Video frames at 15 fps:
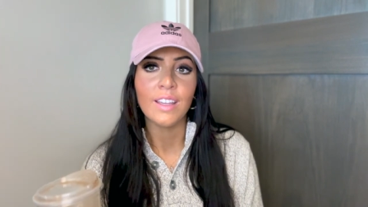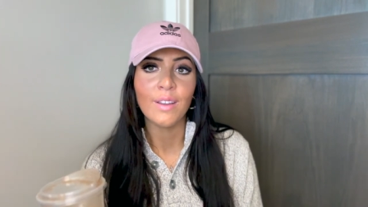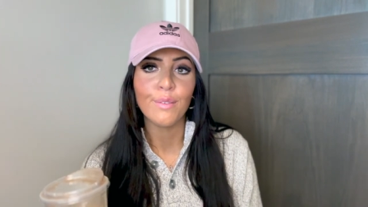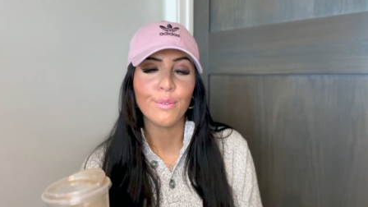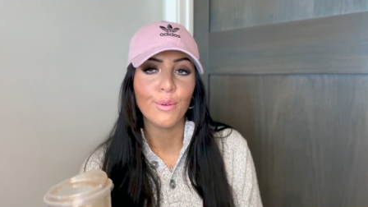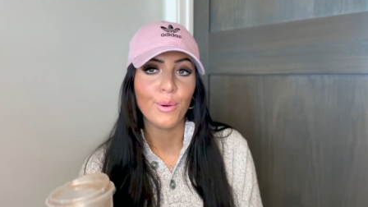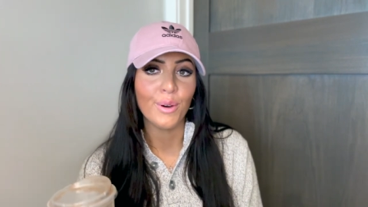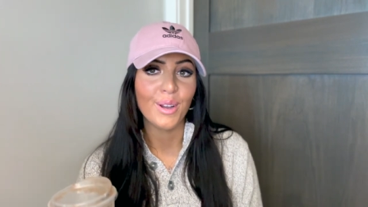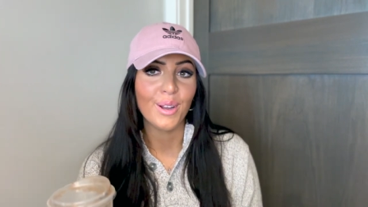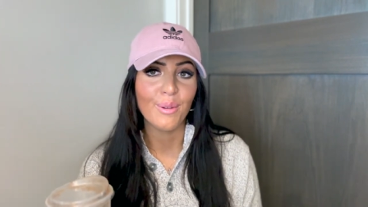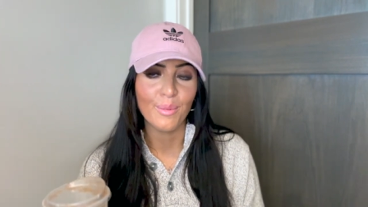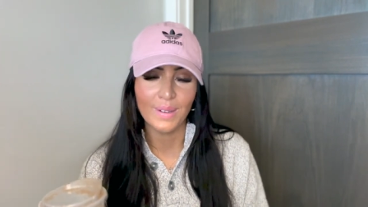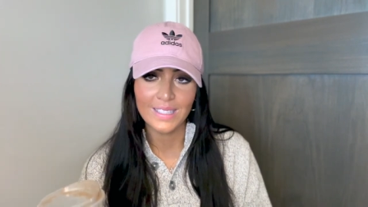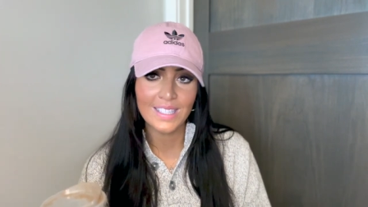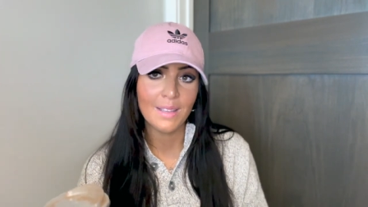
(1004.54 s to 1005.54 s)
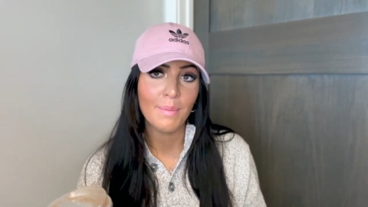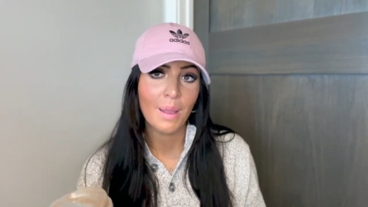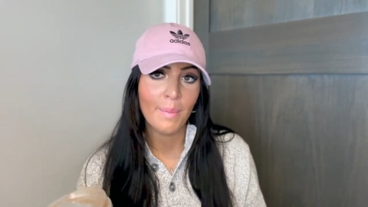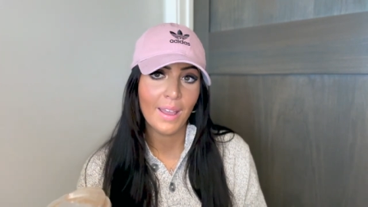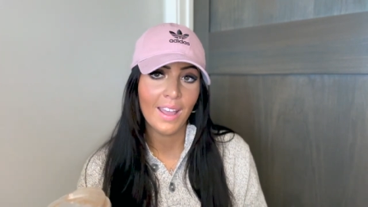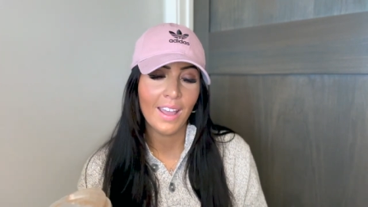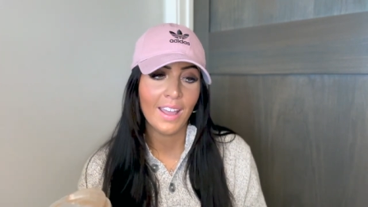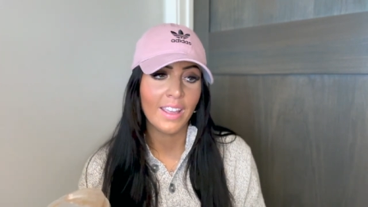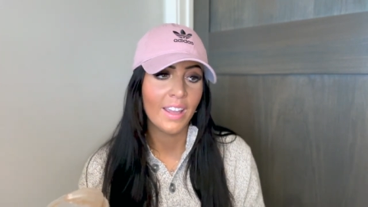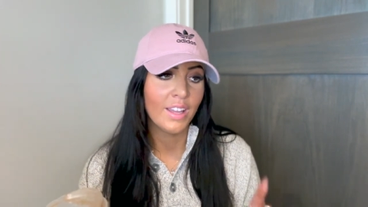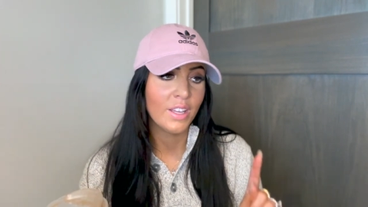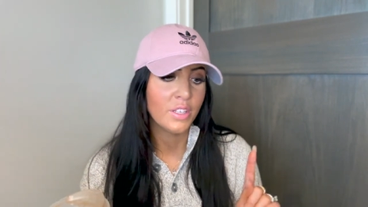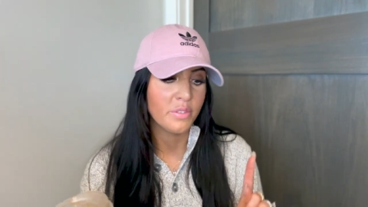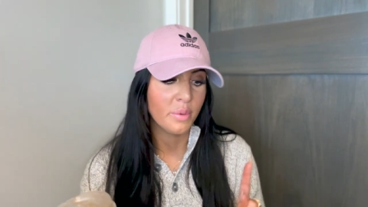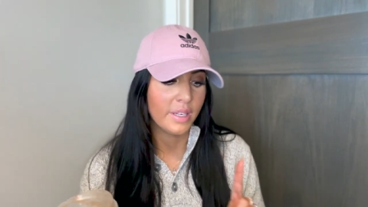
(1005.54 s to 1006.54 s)
for what's in my bag
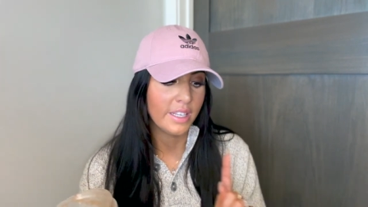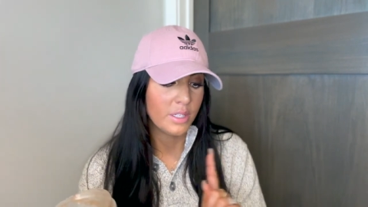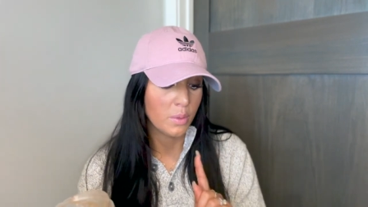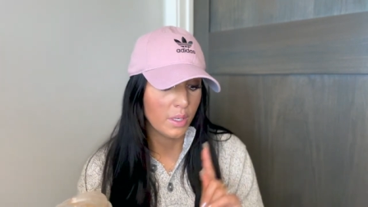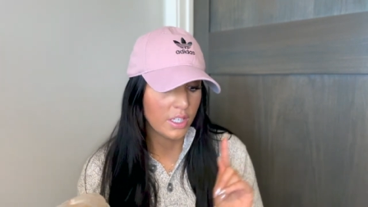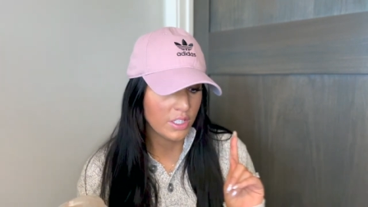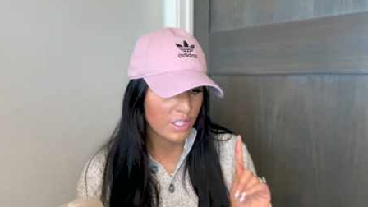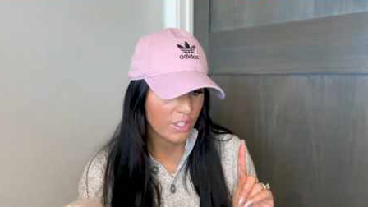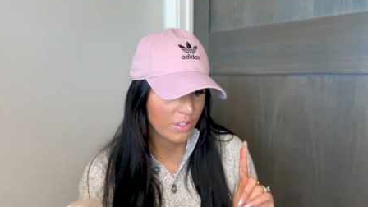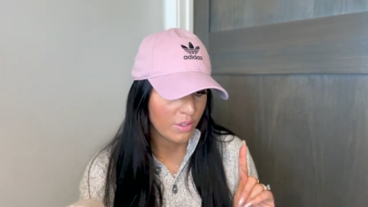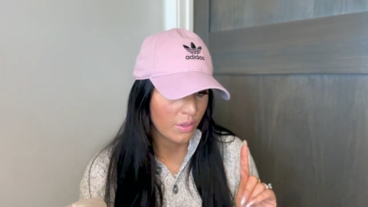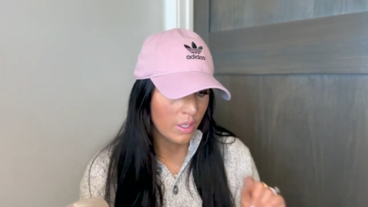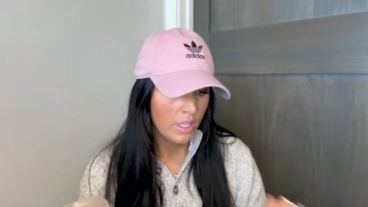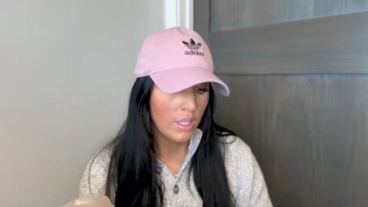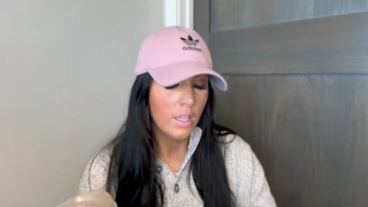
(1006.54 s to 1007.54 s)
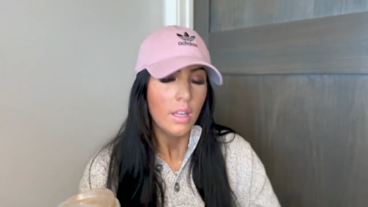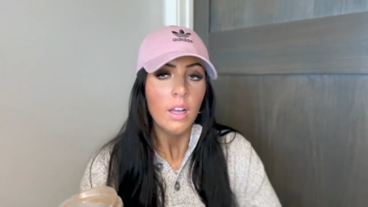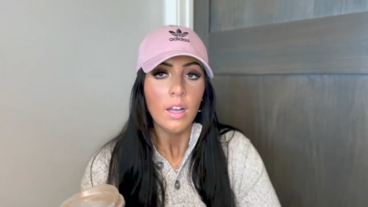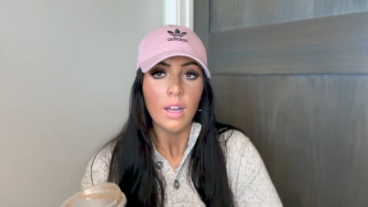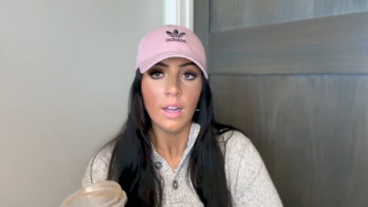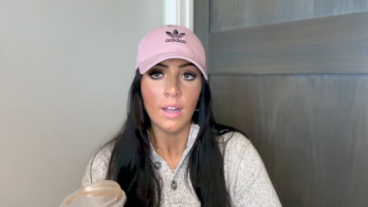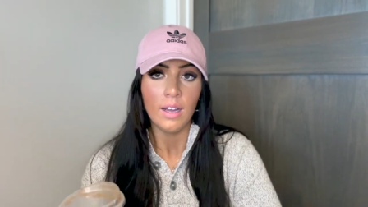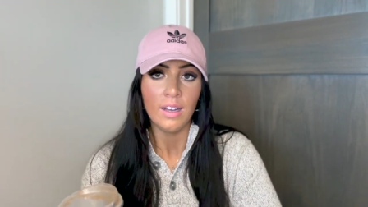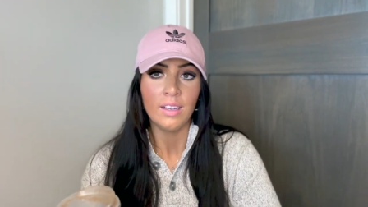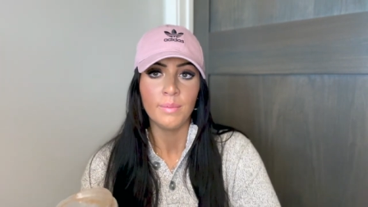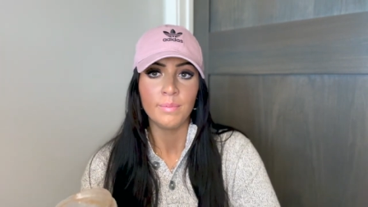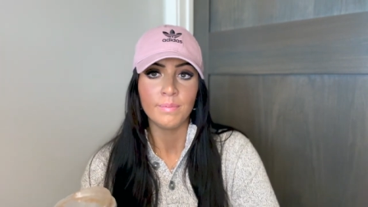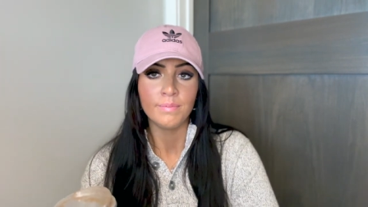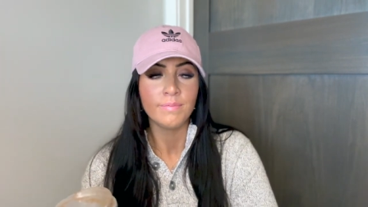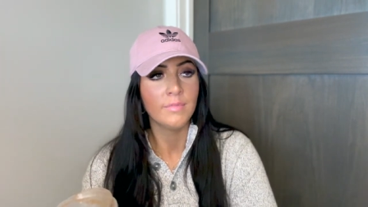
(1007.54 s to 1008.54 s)
2022,
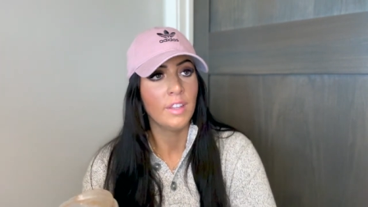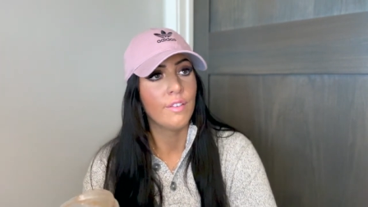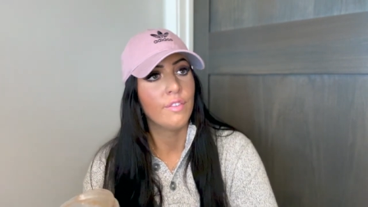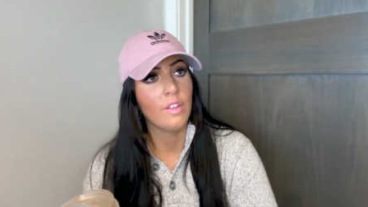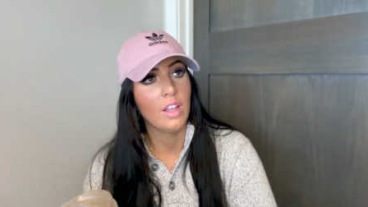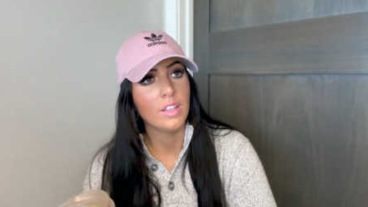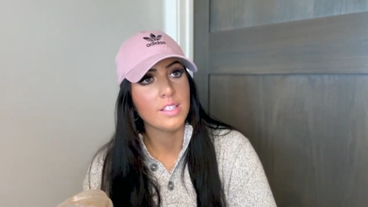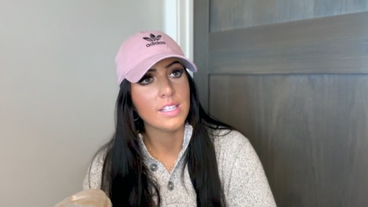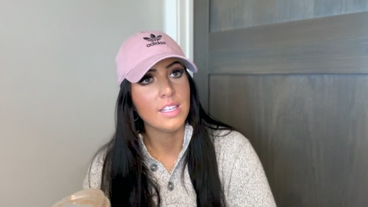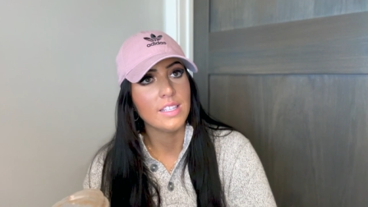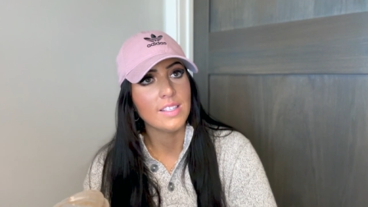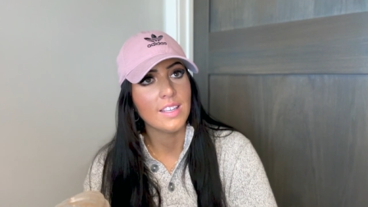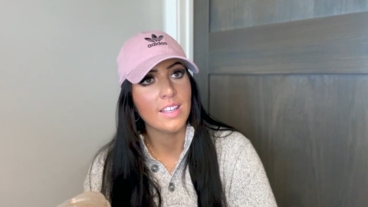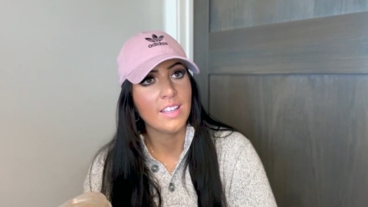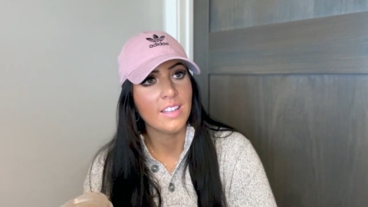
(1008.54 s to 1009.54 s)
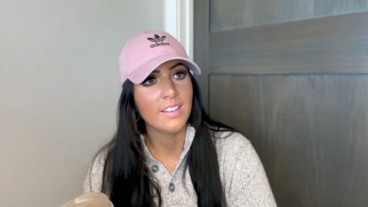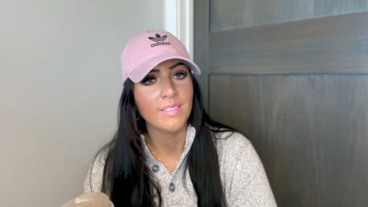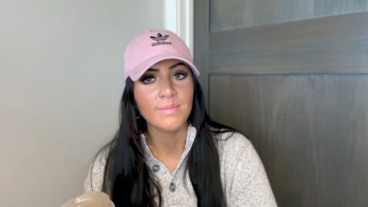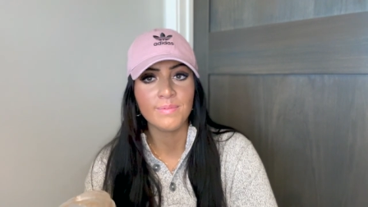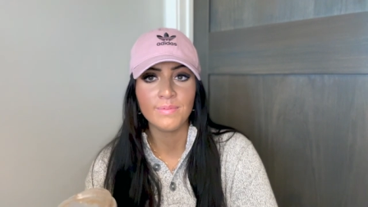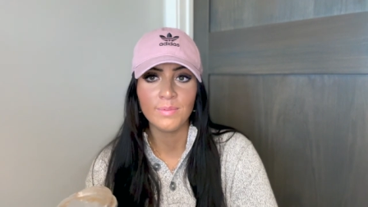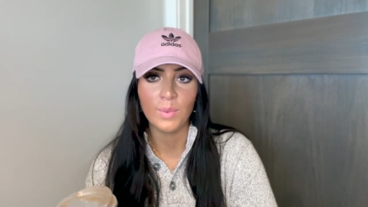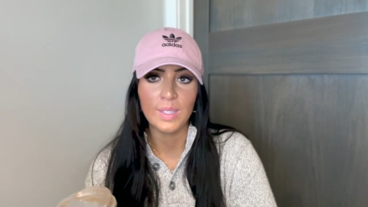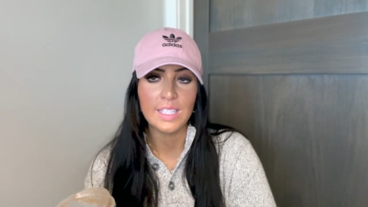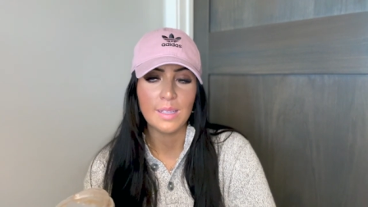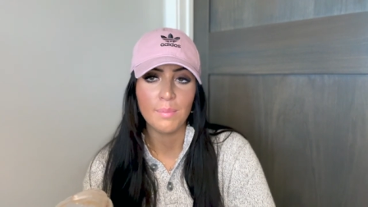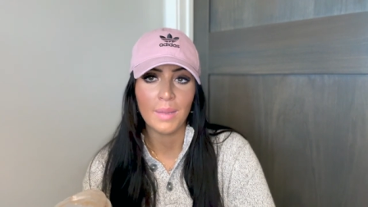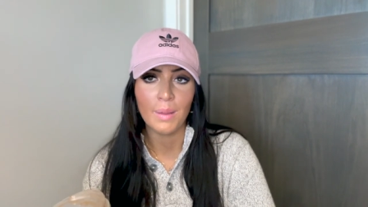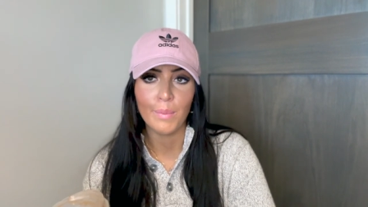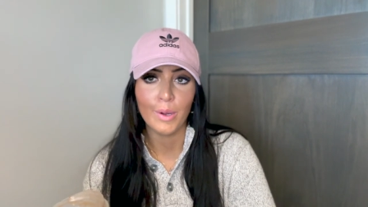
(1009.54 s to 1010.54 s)
fall season, what's
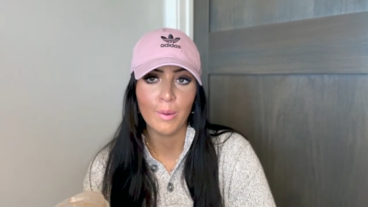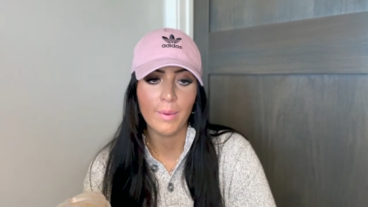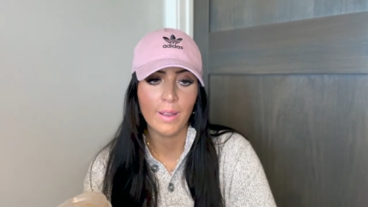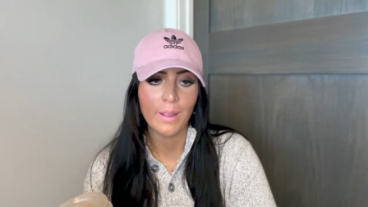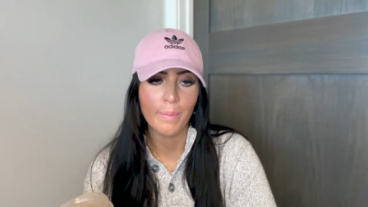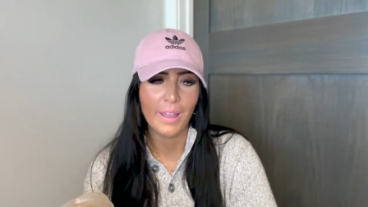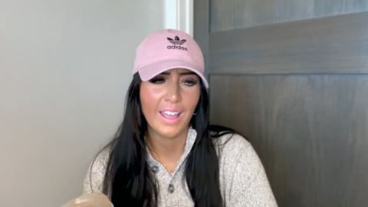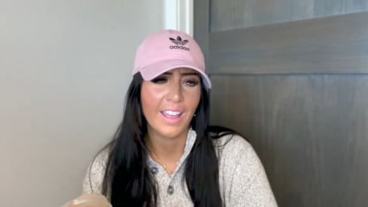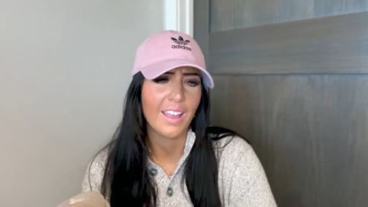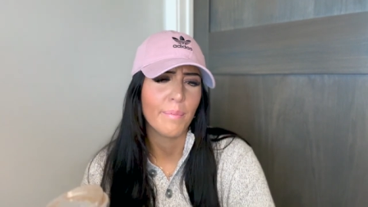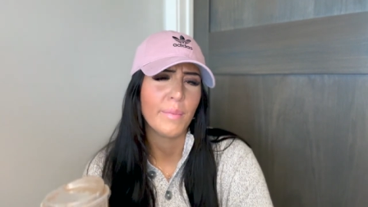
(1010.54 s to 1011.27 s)
in my Burberry bag.